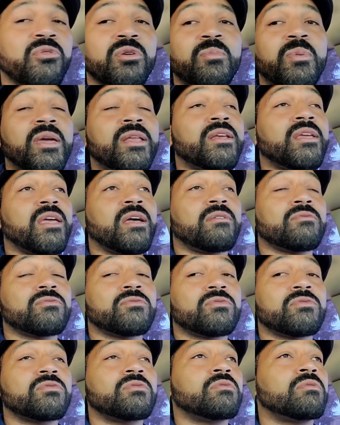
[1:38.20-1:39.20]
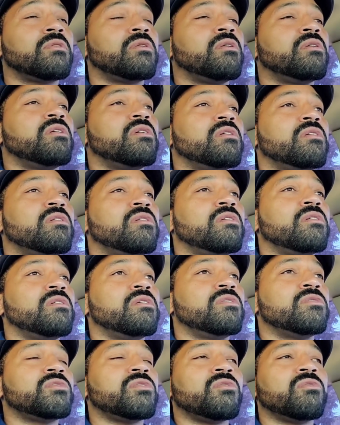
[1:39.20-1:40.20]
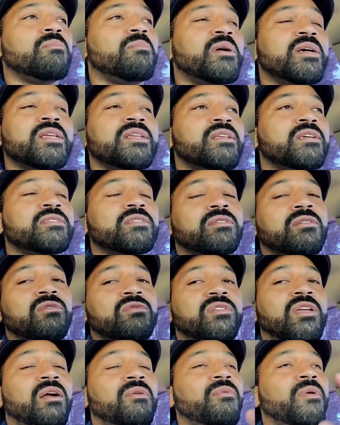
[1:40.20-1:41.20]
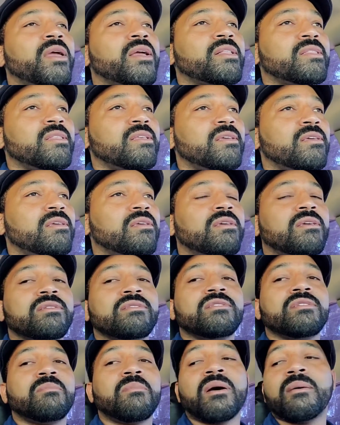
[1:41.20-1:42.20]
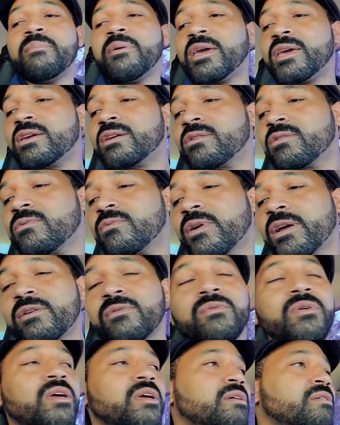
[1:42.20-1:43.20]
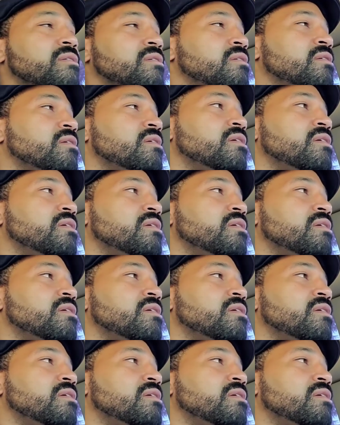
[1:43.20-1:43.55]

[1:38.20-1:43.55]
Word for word: Prepaid accounts. So the money doesn't go directly into my bank right away.